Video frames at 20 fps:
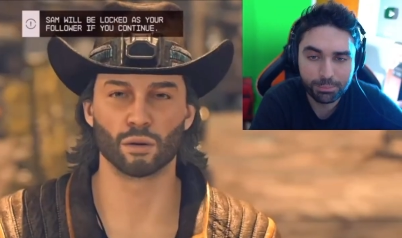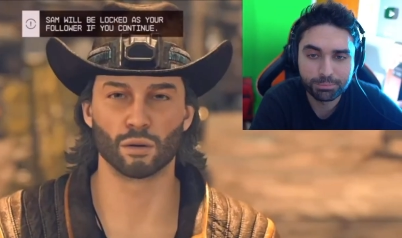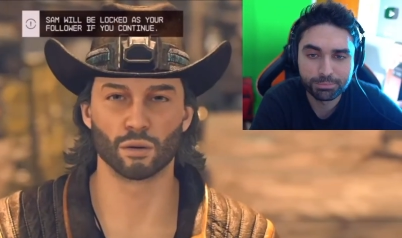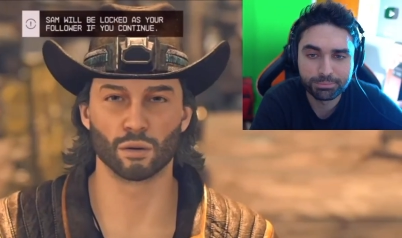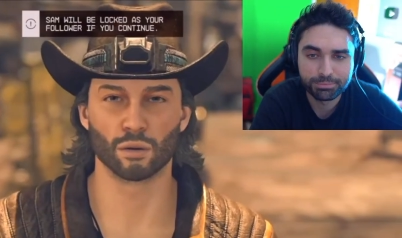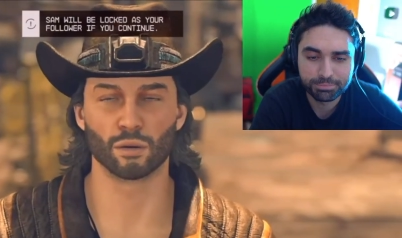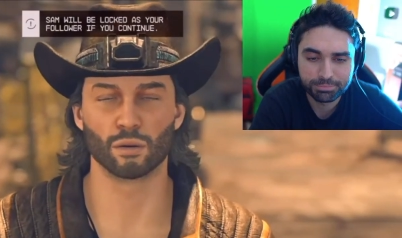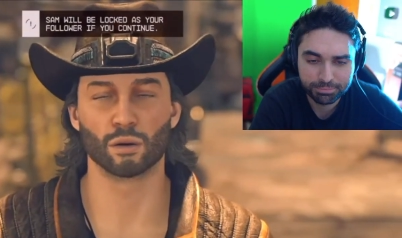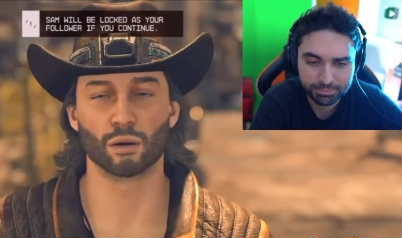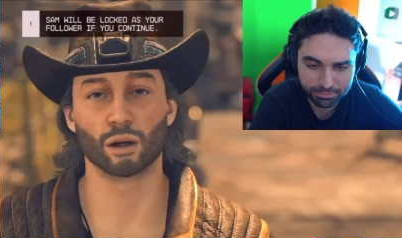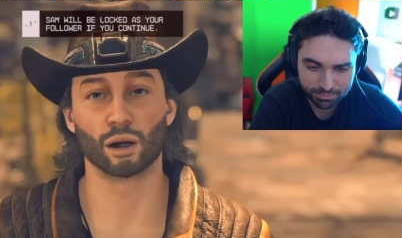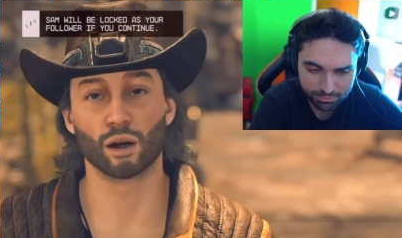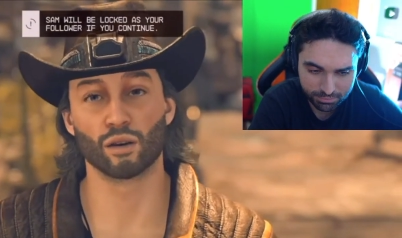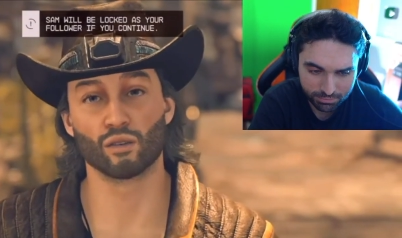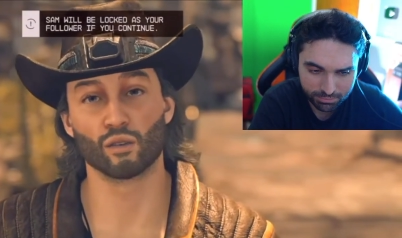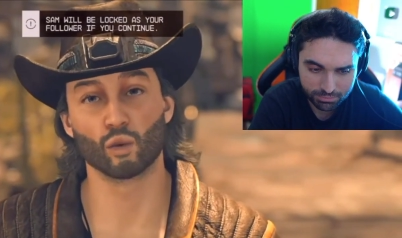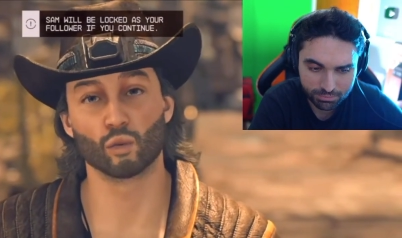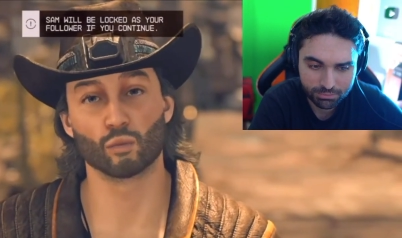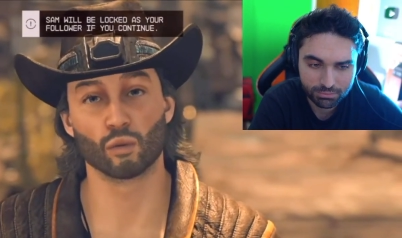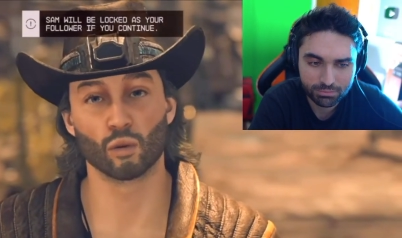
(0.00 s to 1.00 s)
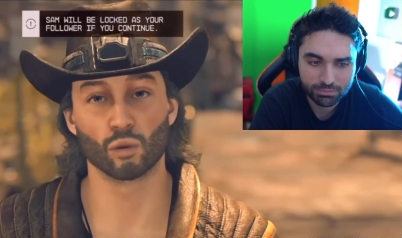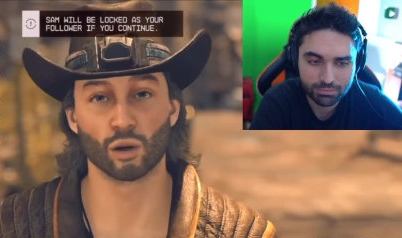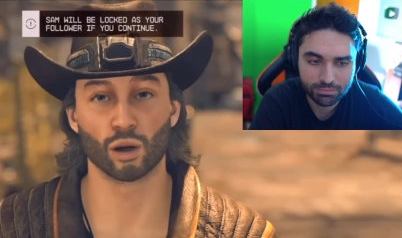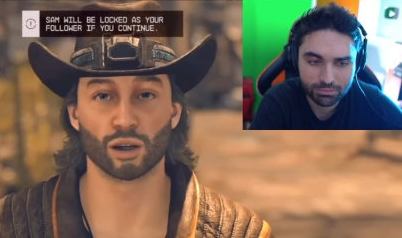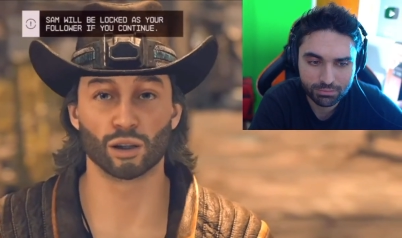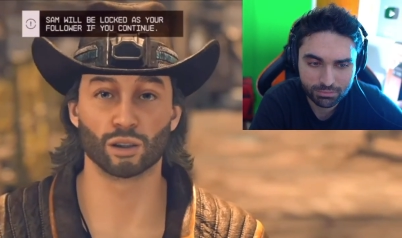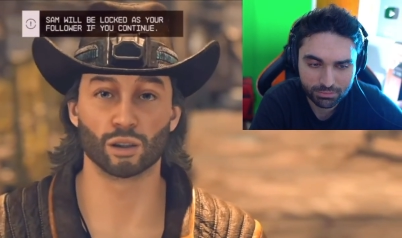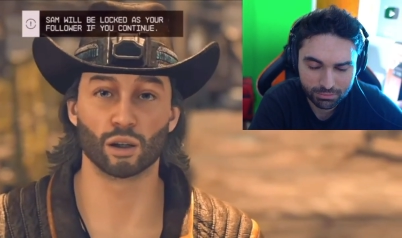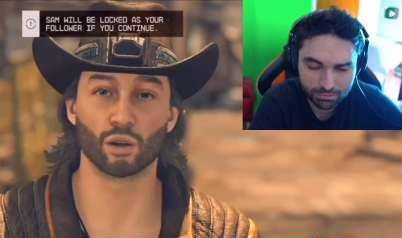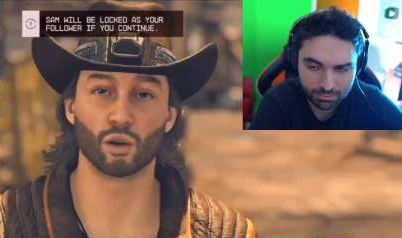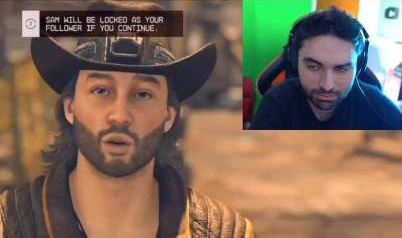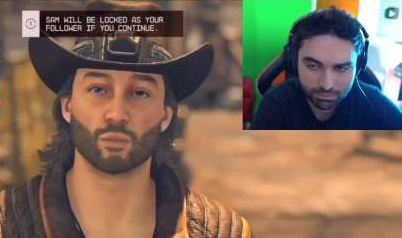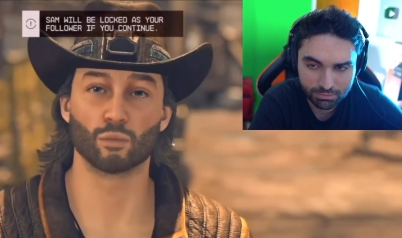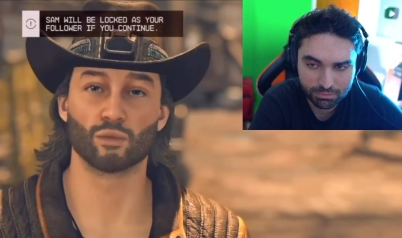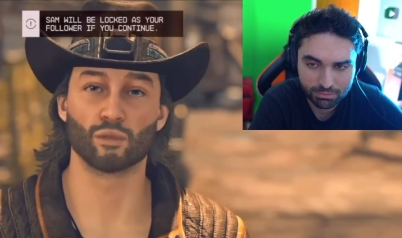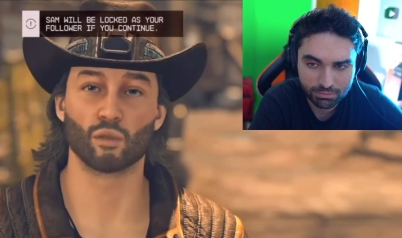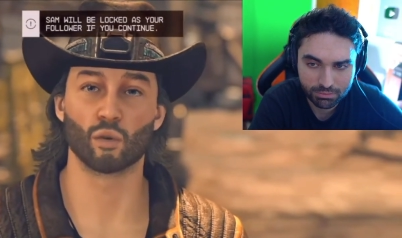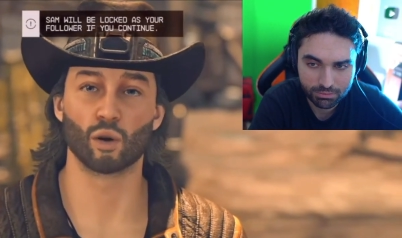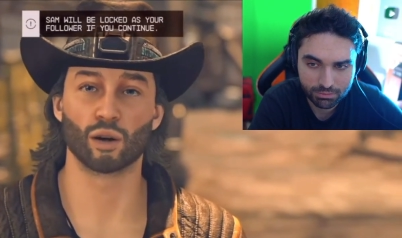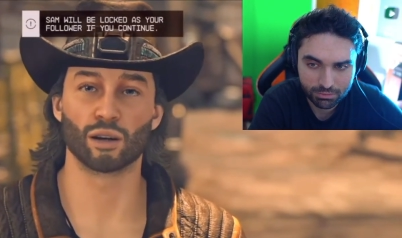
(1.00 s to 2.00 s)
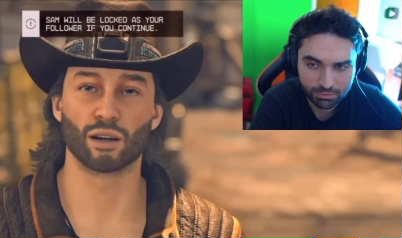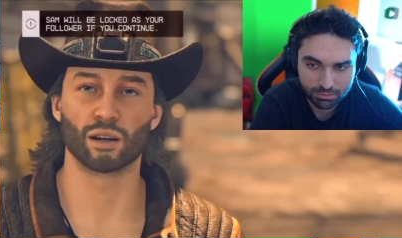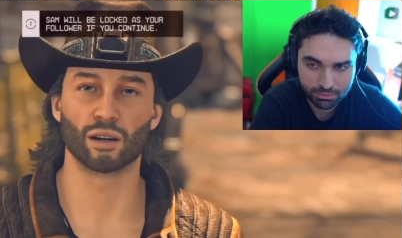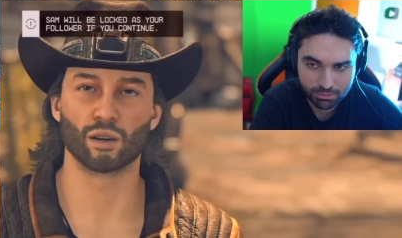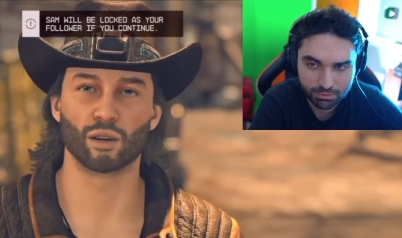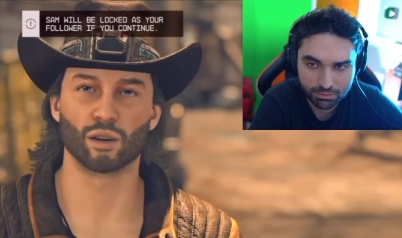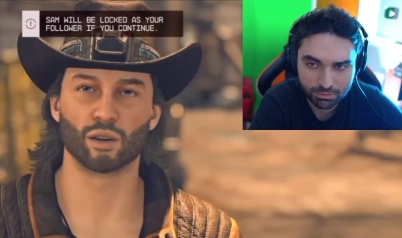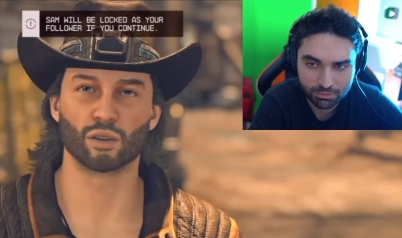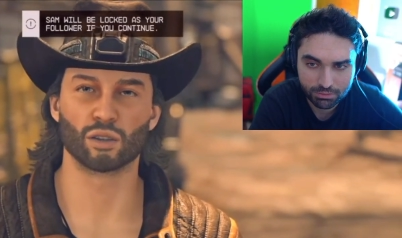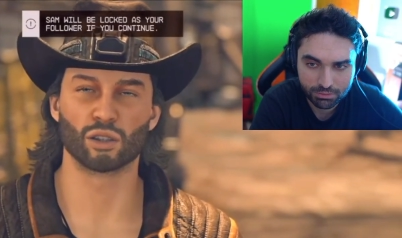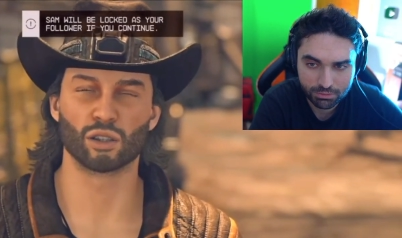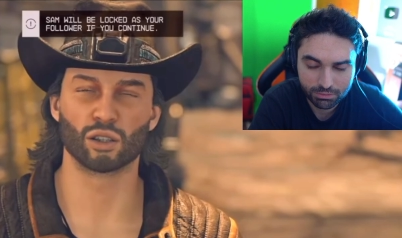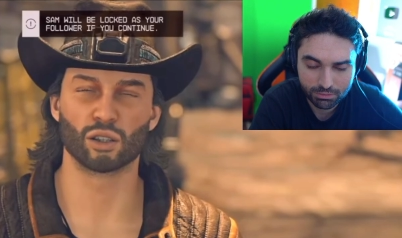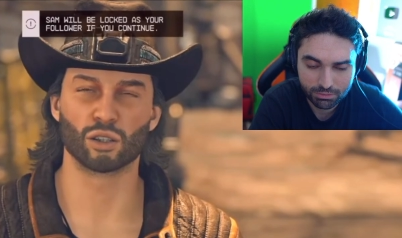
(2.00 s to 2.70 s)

Speaker 1: genders of characters are treated in modern